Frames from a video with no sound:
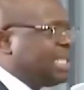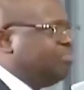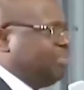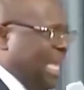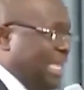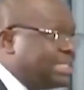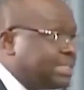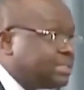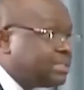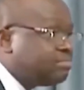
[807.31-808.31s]
taking
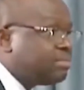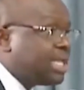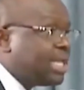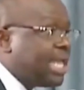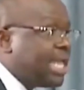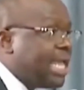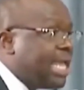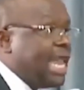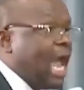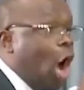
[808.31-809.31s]
place,
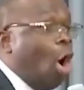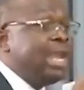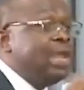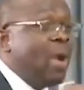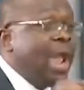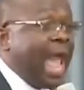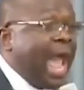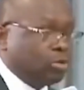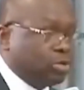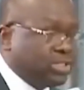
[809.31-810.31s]
the only
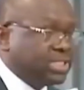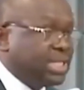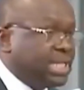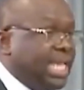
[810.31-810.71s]
way out